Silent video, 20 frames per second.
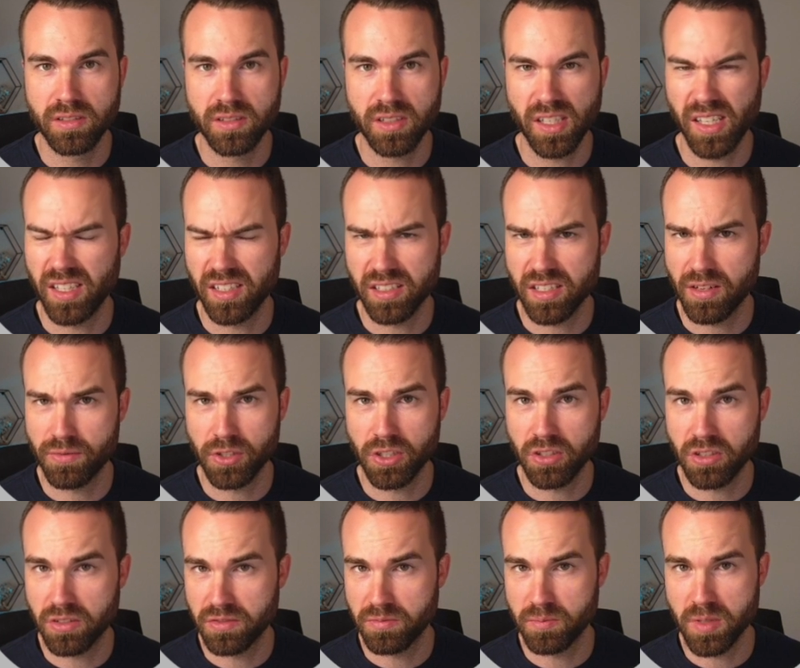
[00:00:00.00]
and have a
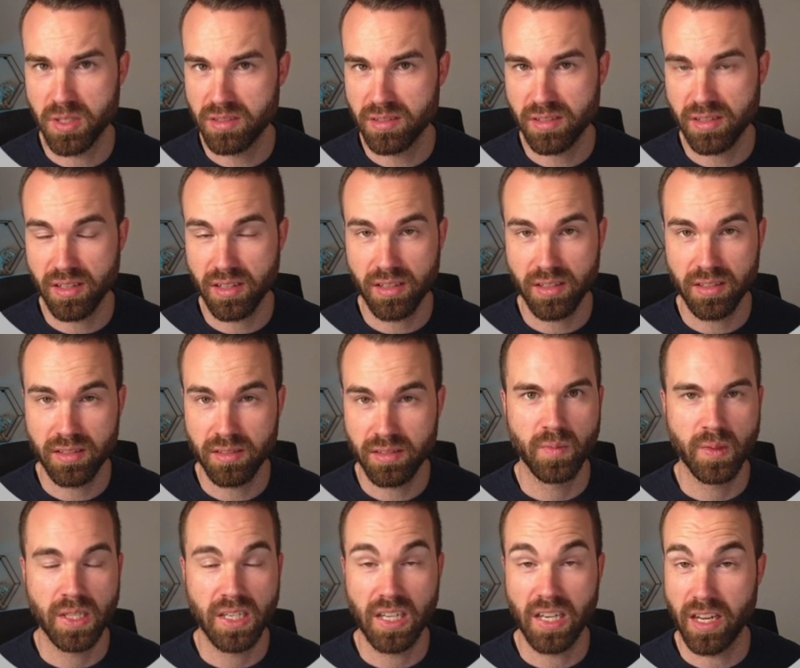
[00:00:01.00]
lot of
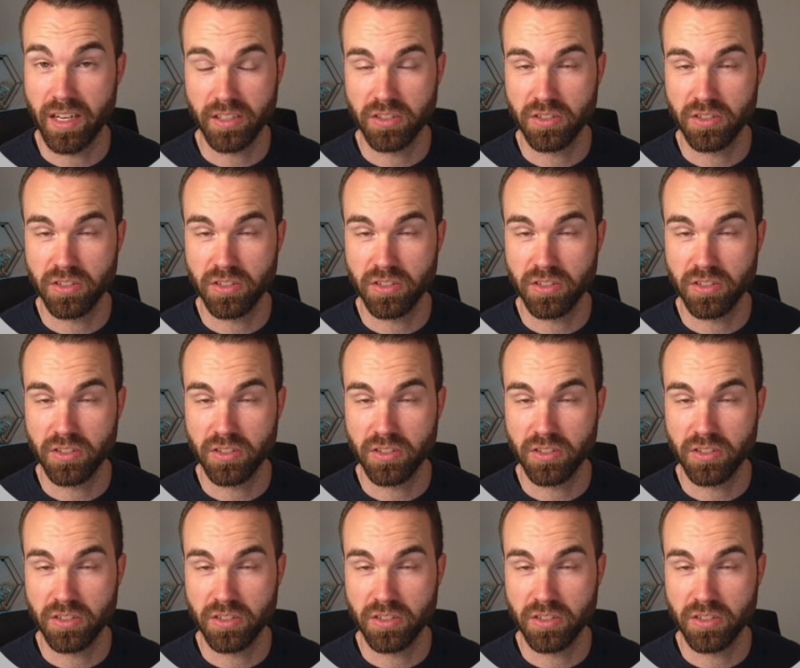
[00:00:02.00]
mistakes, like